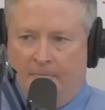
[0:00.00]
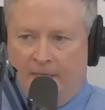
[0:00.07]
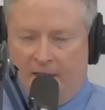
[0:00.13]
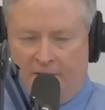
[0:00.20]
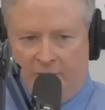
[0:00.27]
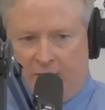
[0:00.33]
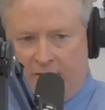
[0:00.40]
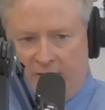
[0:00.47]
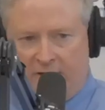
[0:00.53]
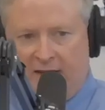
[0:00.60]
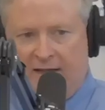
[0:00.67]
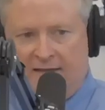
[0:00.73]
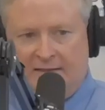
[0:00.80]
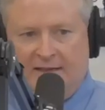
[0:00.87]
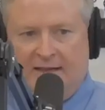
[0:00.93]
And their other
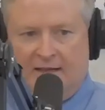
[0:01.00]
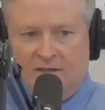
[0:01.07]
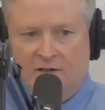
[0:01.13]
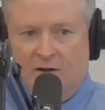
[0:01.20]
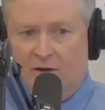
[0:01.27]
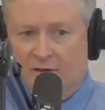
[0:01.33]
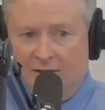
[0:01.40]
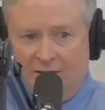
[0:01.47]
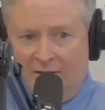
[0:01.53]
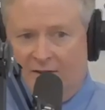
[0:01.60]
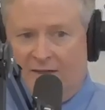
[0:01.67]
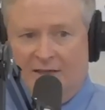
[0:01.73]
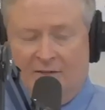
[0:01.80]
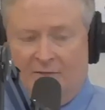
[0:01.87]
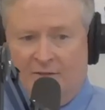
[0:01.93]
contacts are
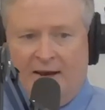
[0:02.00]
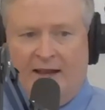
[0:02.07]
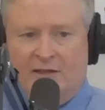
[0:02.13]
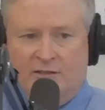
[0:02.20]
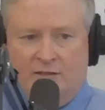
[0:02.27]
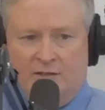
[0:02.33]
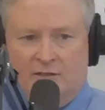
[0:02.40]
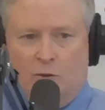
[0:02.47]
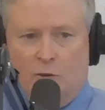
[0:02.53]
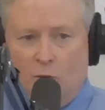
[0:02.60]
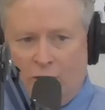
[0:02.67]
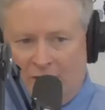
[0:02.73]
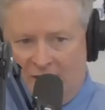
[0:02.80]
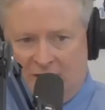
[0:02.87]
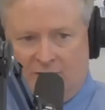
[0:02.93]
literally infractions,
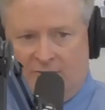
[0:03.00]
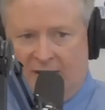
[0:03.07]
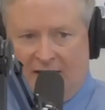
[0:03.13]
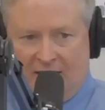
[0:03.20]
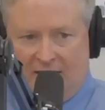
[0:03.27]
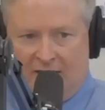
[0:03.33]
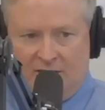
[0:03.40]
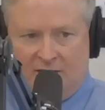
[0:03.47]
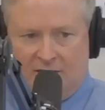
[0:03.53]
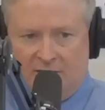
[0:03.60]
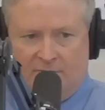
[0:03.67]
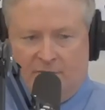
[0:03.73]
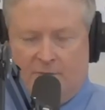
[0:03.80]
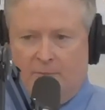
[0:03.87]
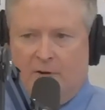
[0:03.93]
ordinance violations
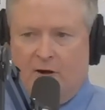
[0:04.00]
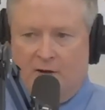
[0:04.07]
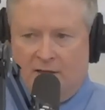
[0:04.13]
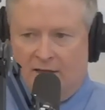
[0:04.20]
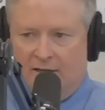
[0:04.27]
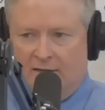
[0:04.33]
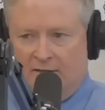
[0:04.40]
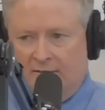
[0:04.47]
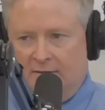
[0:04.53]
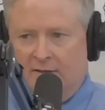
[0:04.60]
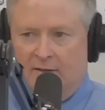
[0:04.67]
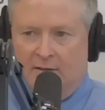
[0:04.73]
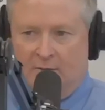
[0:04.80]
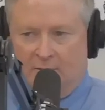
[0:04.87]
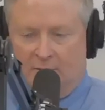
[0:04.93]
for parking.
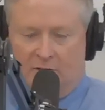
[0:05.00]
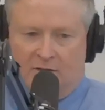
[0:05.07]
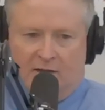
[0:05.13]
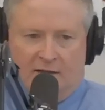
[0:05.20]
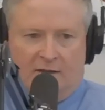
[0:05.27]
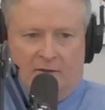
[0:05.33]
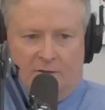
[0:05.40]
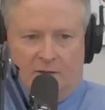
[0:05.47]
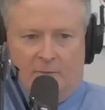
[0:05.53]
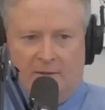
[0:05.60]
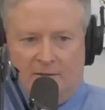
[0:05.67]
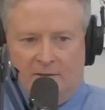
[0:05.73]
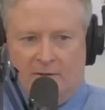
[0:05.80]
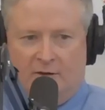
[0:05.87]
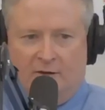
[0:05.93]
We were talking earlier
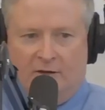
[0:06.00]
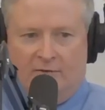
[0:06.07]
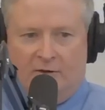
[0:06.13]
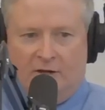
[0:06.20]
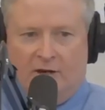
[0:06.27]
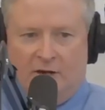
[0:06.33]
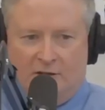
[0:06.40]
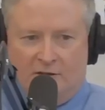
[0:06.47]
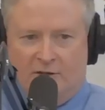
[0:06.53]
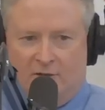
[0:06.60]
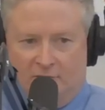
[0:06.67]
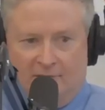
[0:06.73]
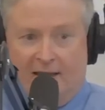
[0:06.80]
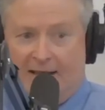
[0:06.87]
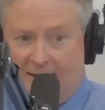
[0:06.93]
about having your car
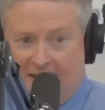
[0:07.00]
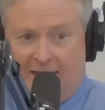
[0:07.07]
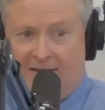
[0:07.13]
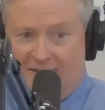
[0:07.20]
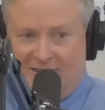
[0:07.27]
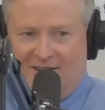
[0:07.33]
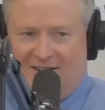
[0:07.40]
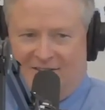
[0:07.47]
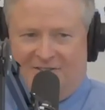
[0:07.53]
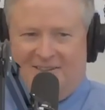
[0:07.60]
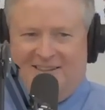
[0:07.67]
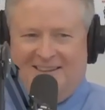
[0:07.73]
towed, that kind of stuff.